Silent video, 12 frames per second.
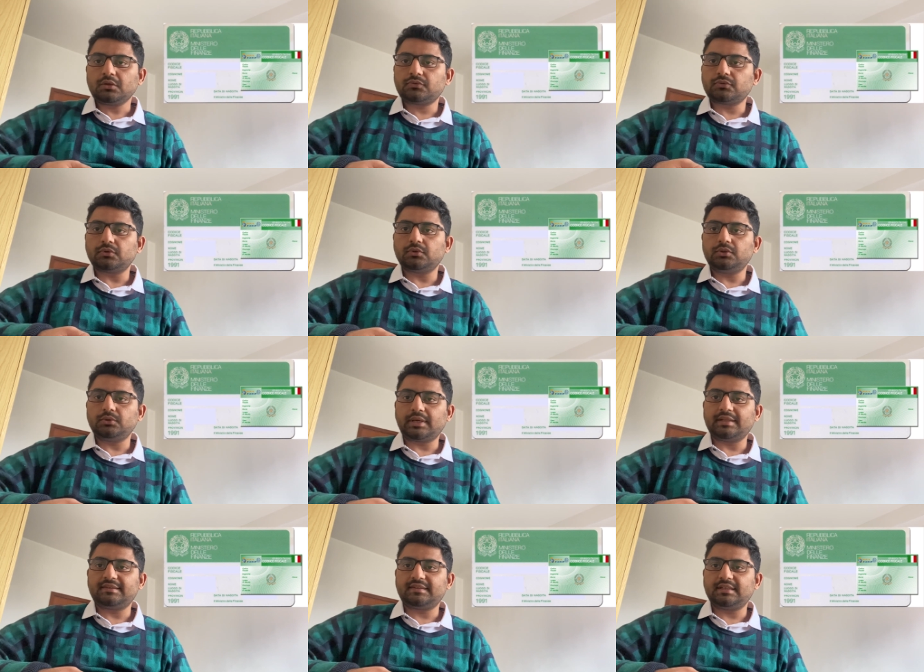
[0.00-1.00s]
so you
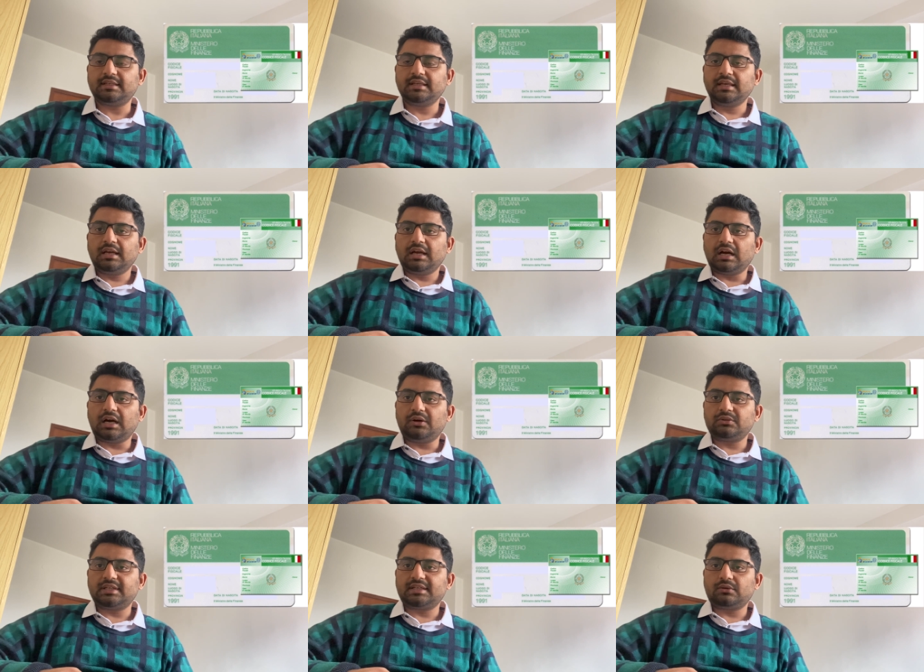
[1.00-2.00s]
can see how
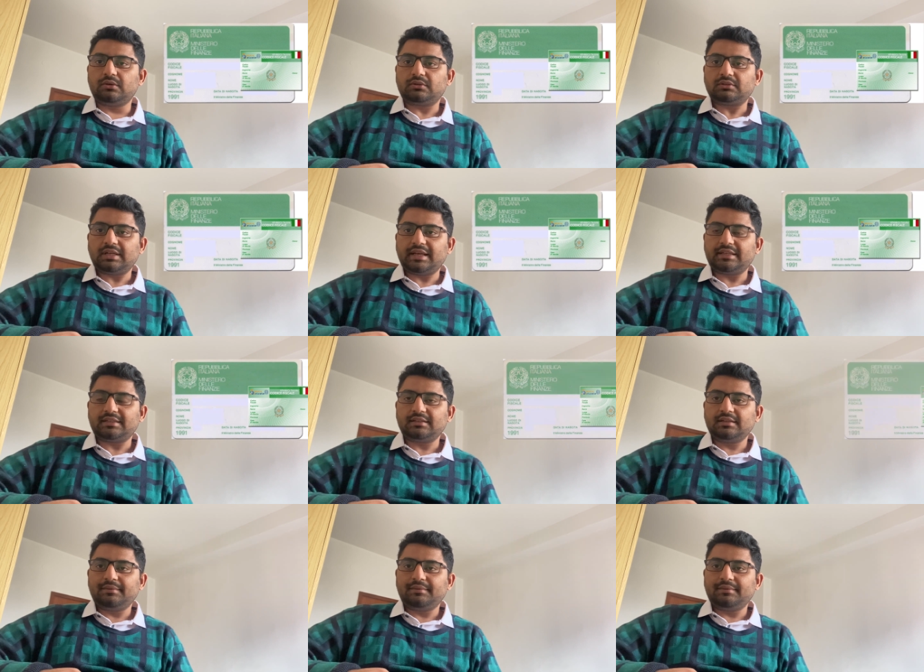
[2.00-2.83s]
that look like.